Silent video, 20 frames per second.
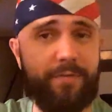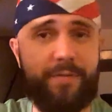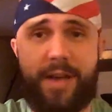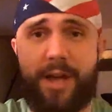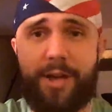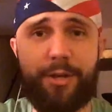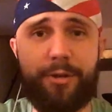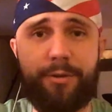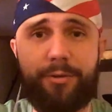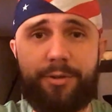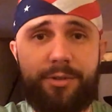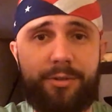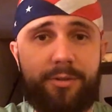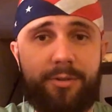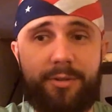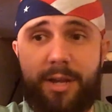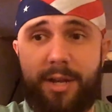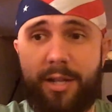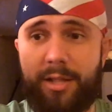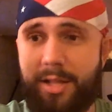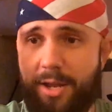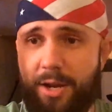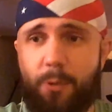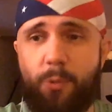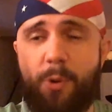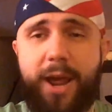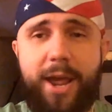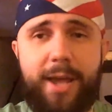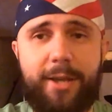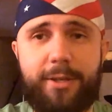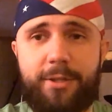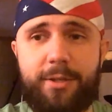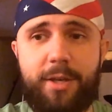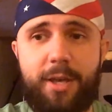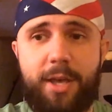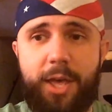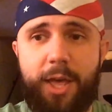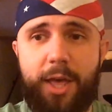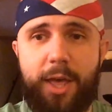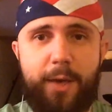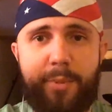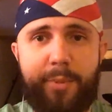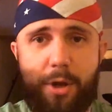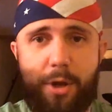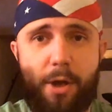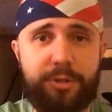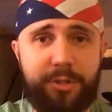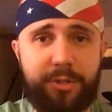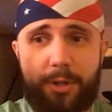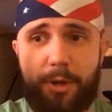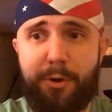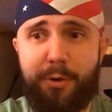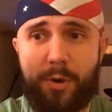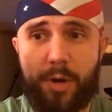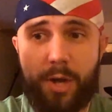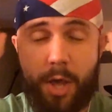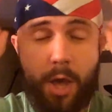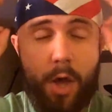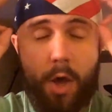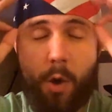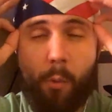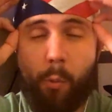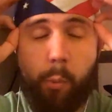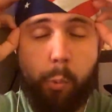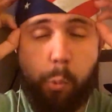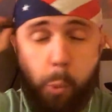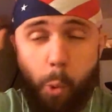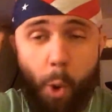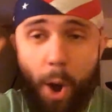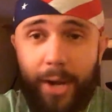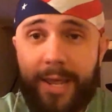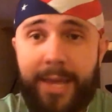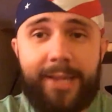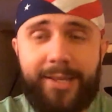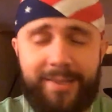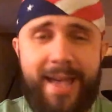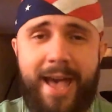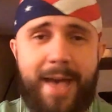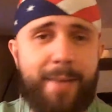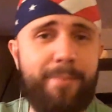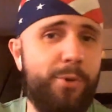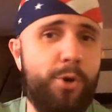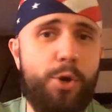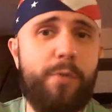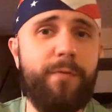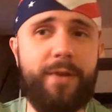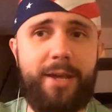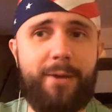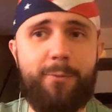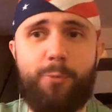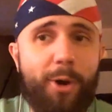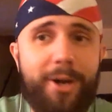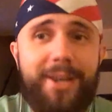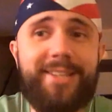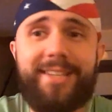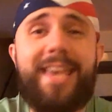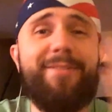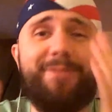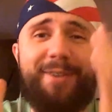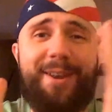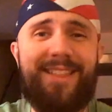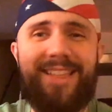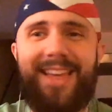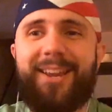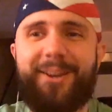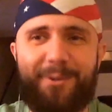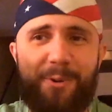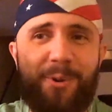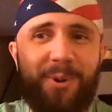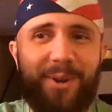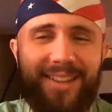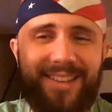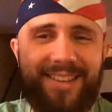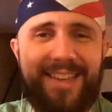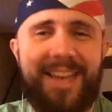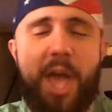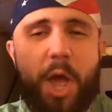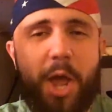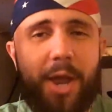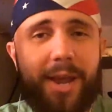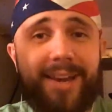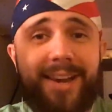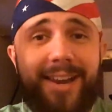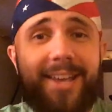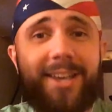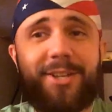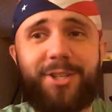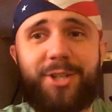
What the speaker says: values in a lot of ways. But also, what is that movie? What is even like? It is